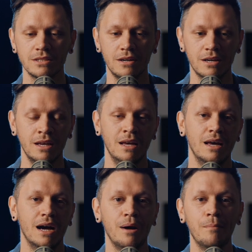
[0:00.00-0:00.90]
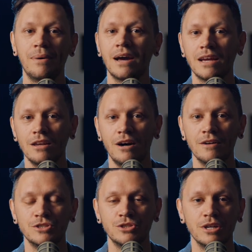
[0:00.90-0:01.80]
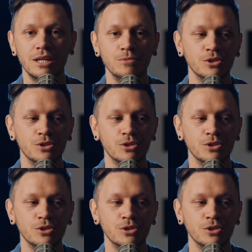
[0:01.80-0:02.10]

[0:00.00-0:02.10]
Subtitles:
like paid live streams,